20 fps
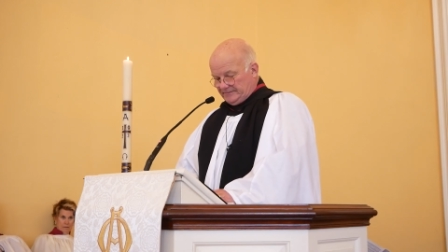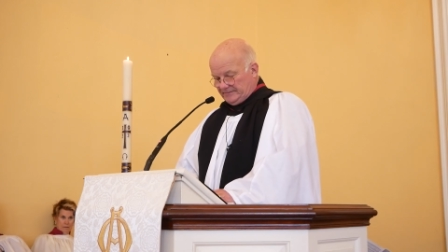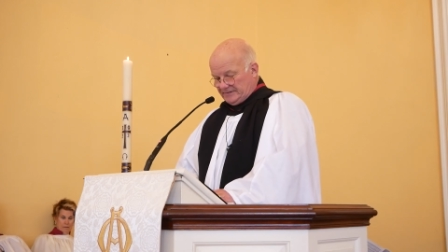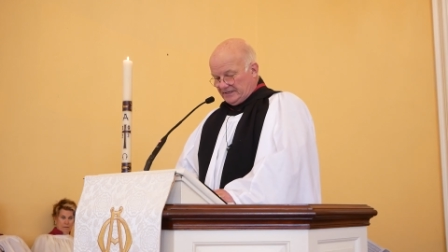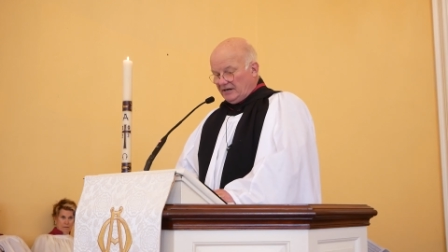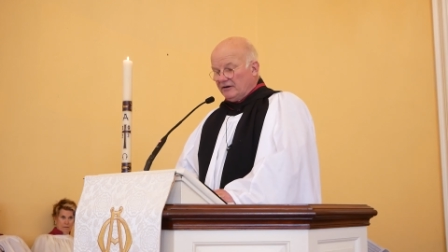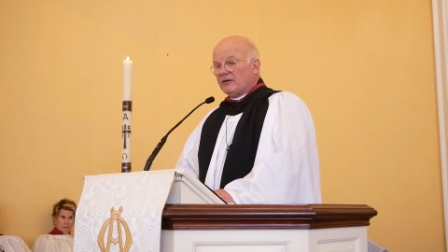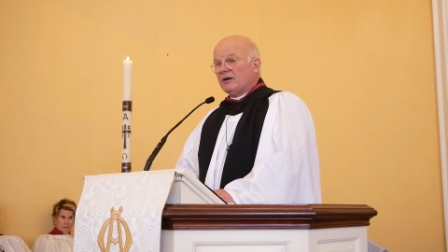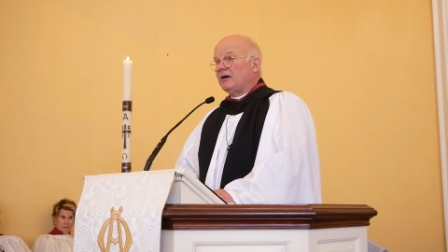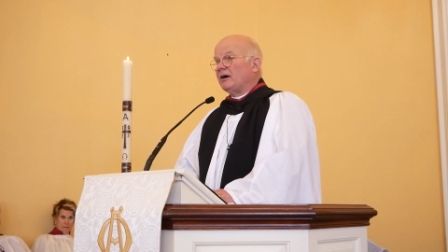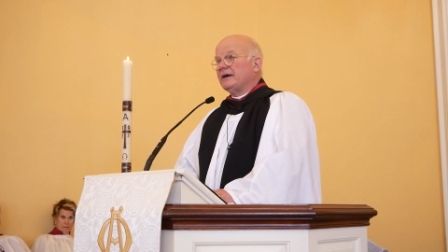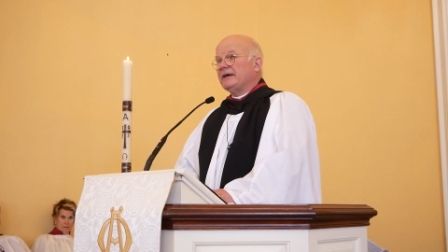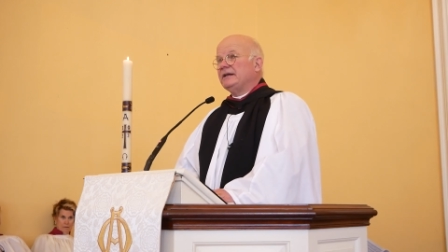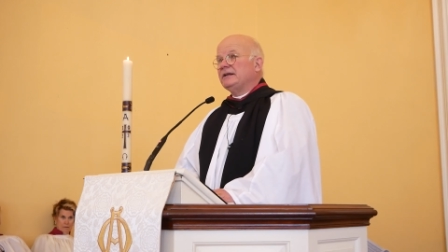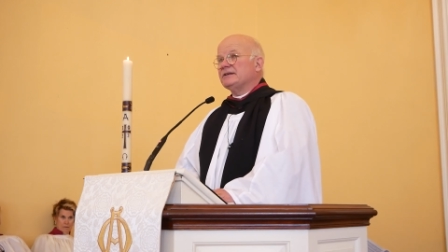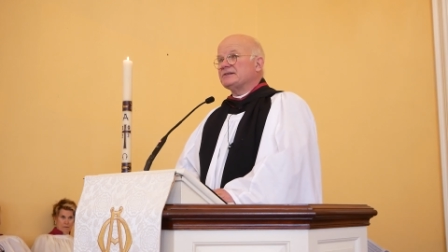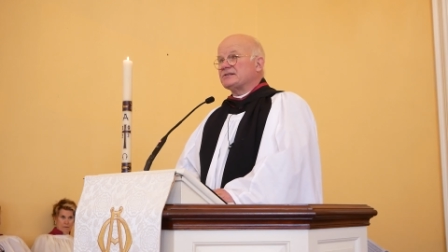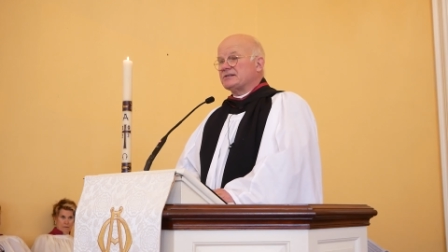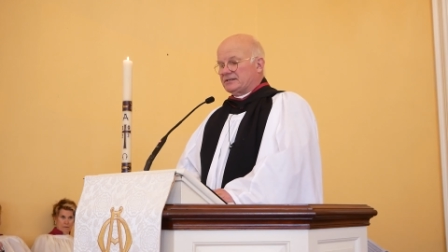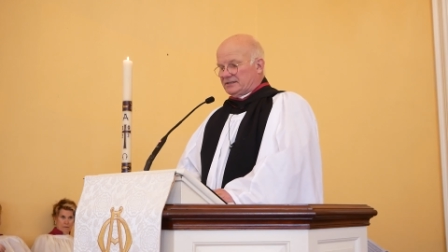There are
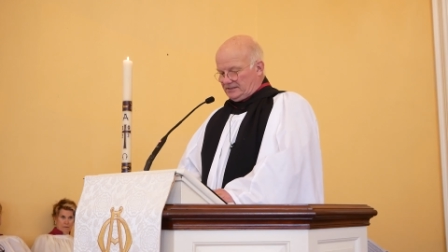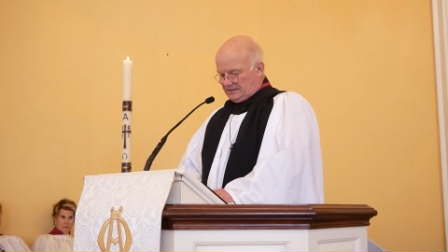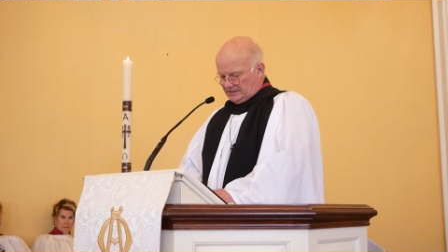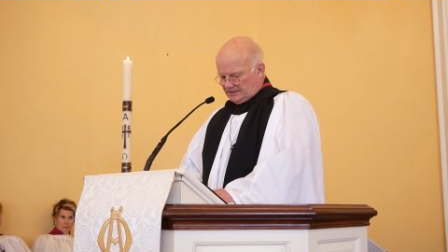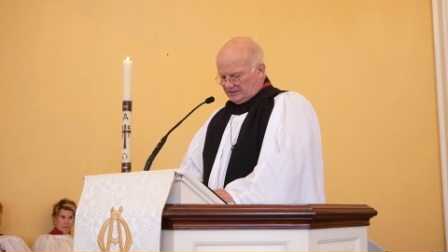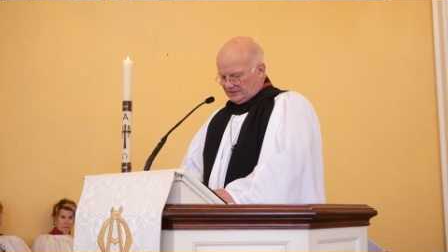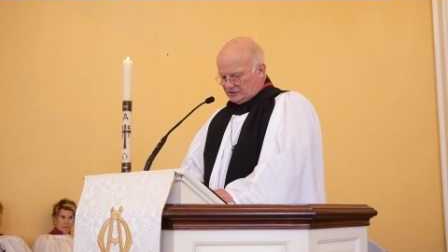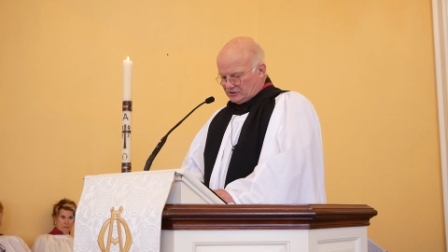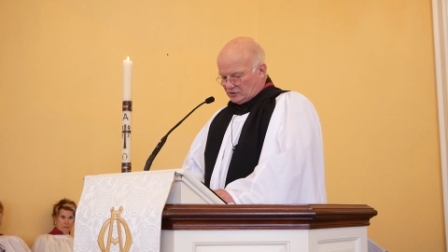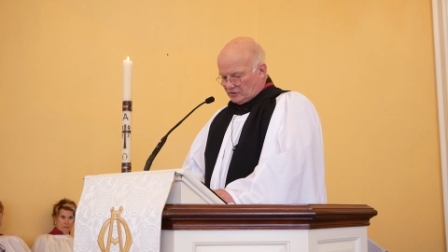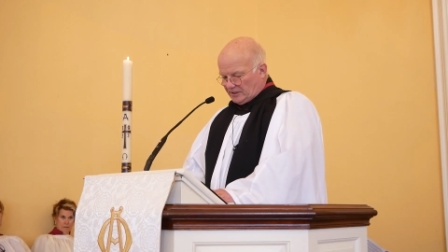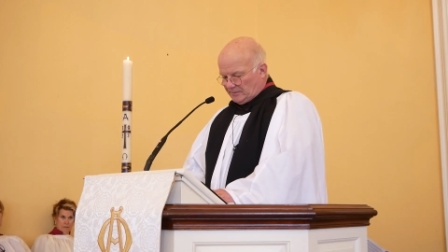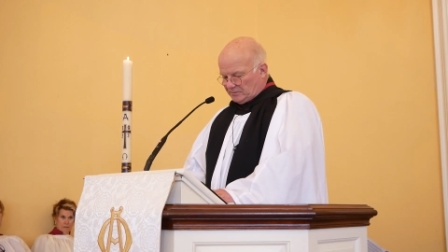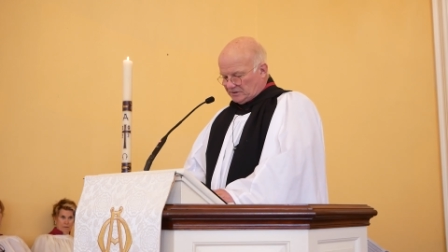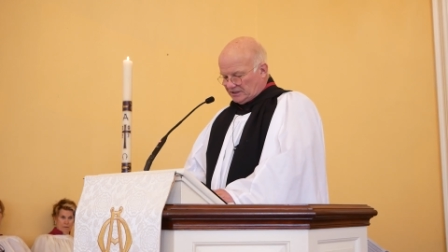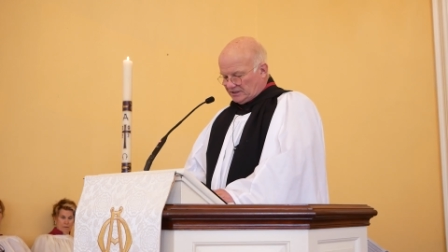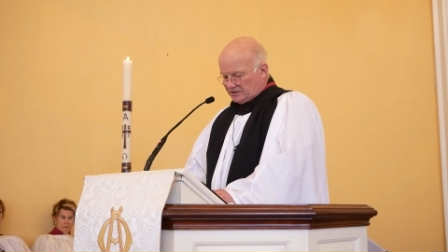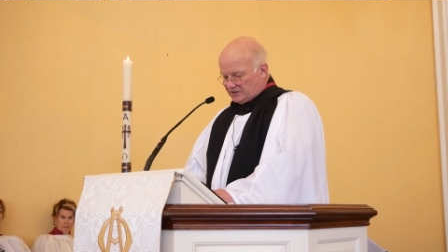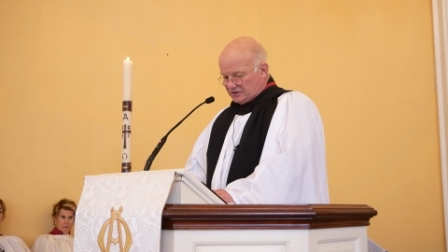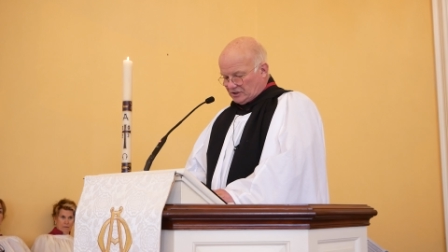innocent
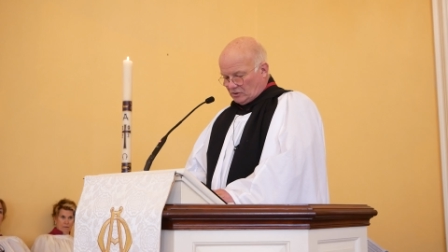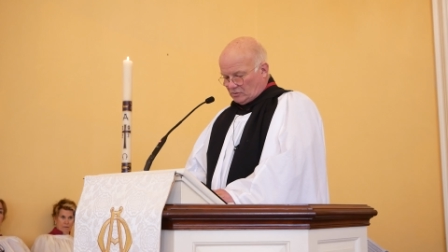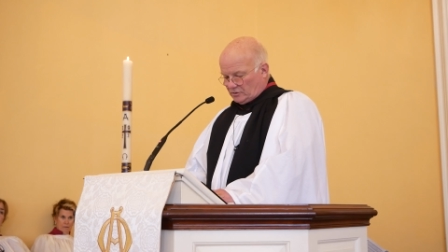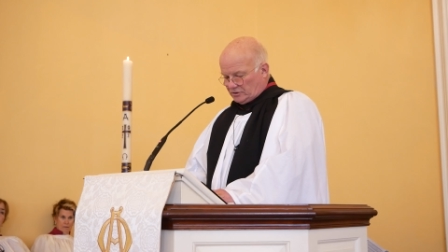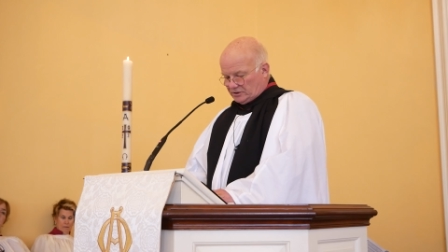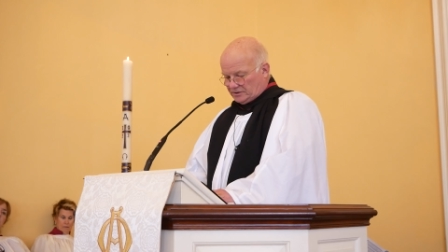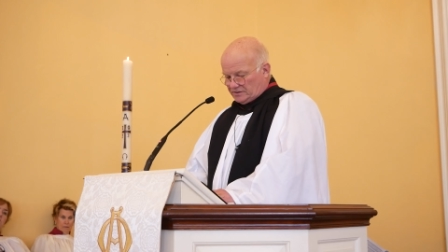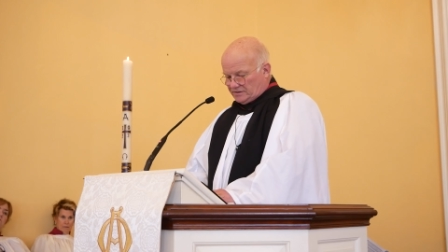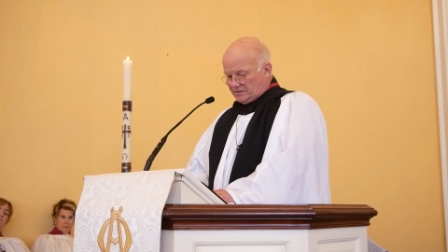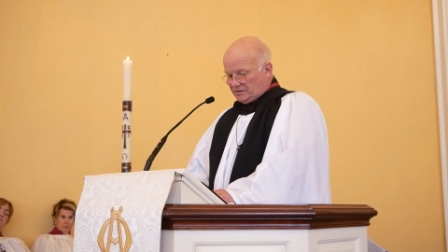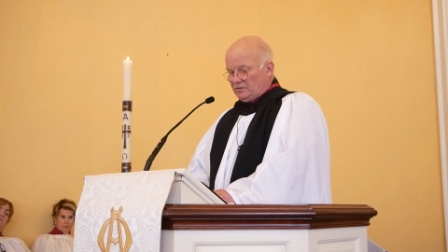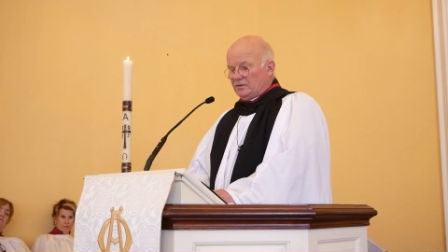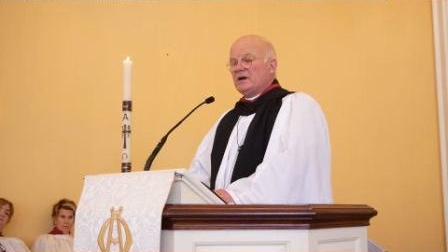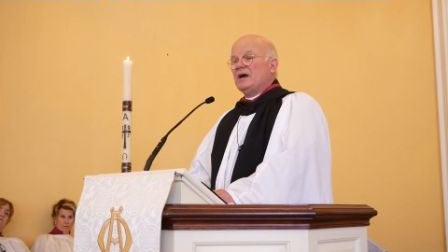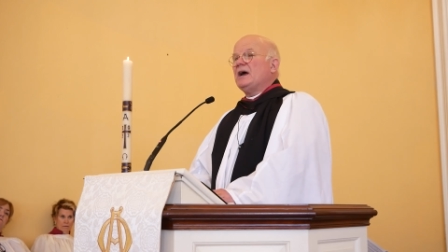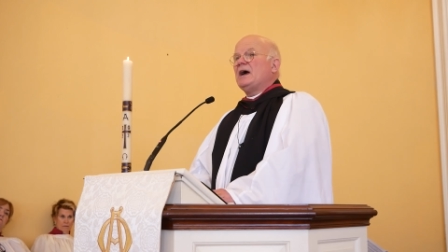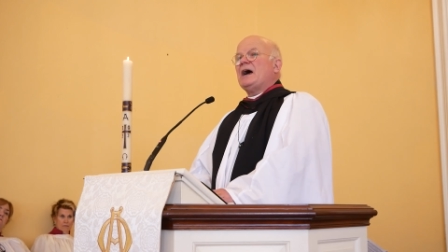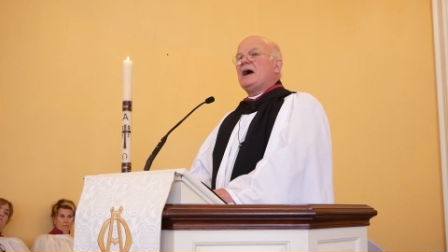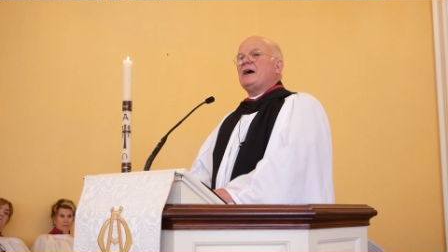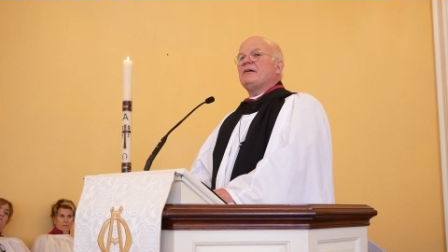conscripted soldiers
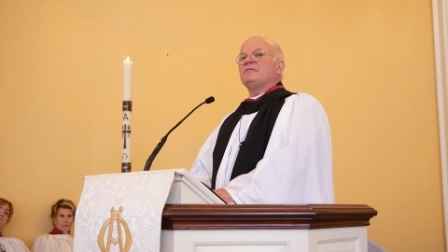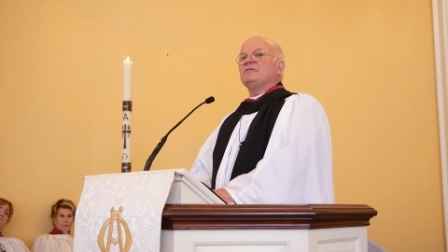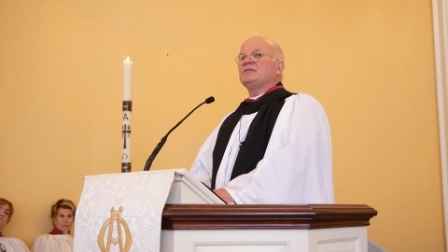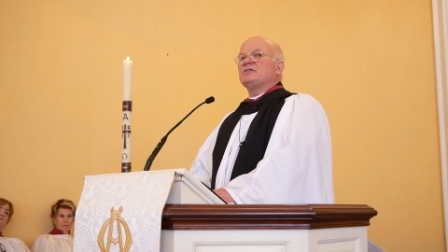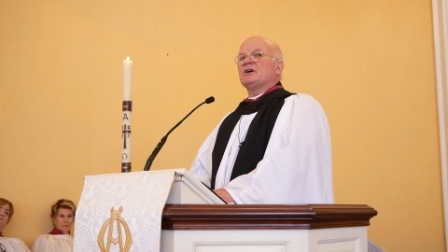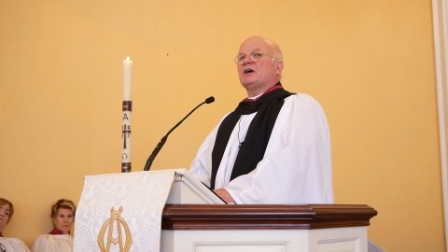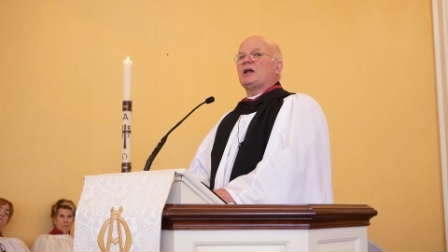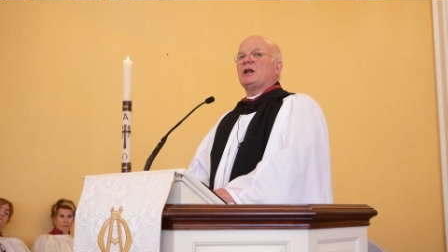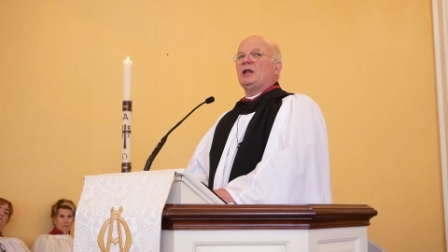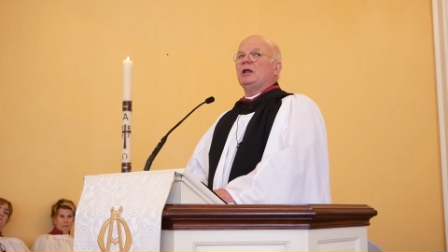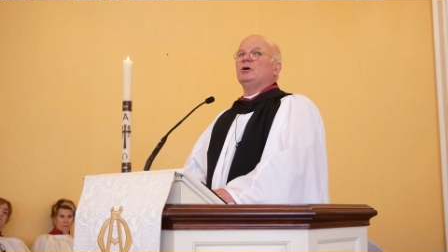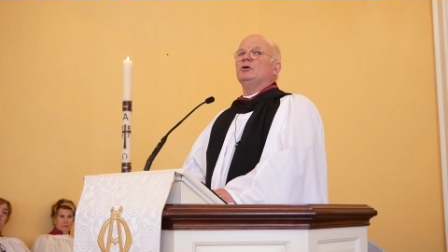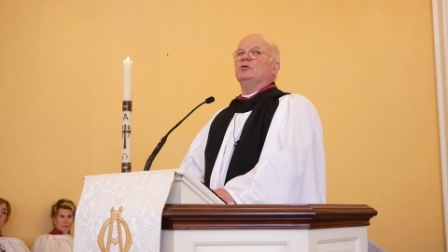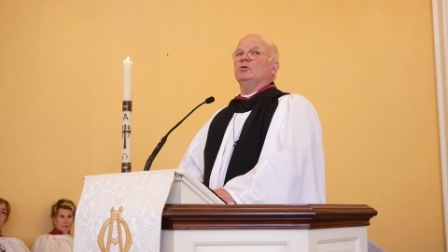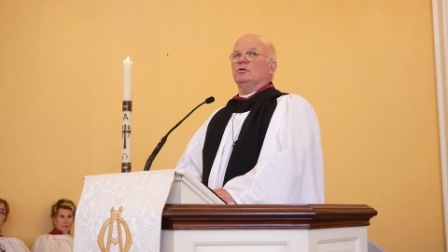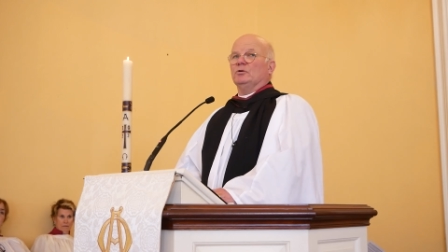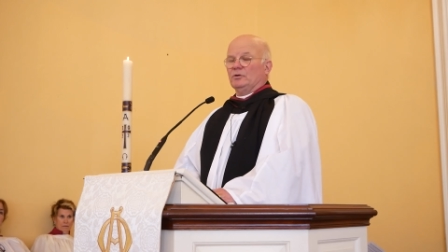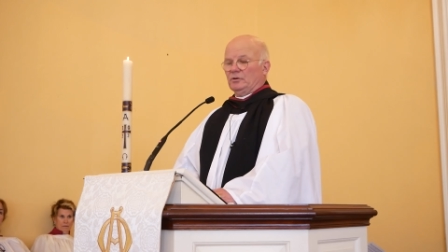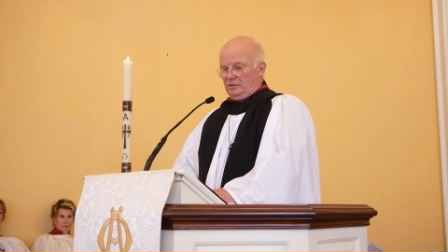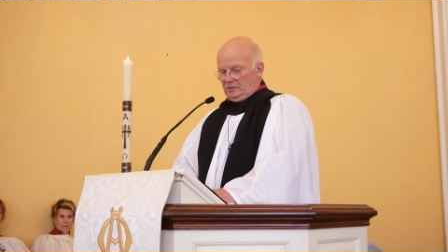who haven't a
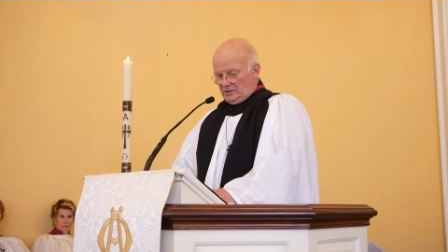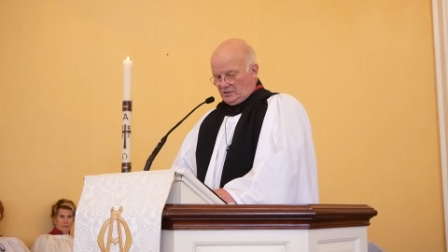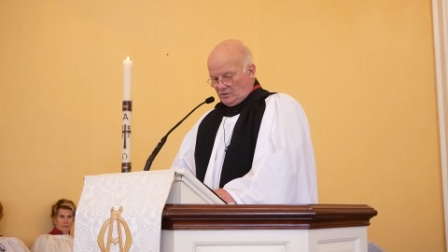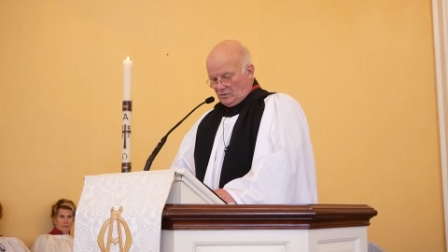clue